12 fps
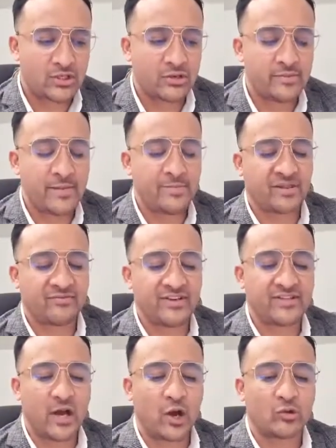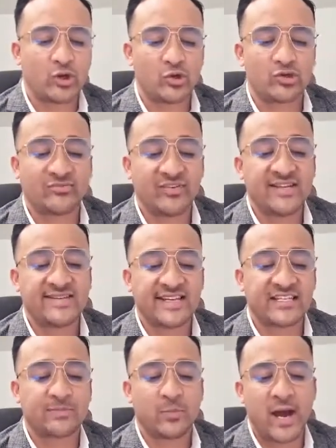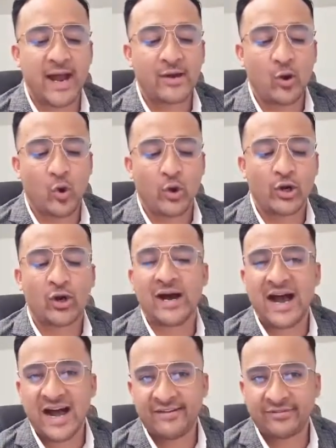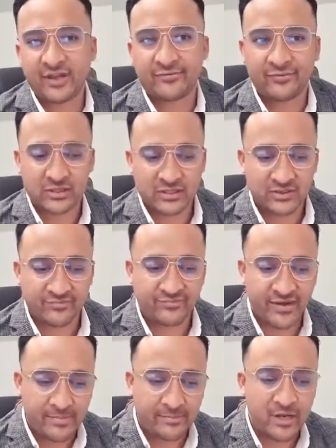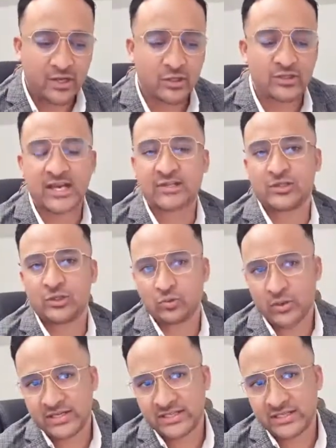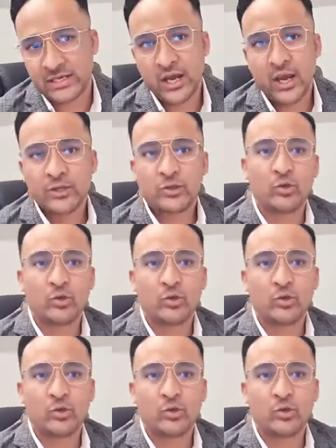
So remember, the visa holder whose visa expired on or after 1st of Feb 2020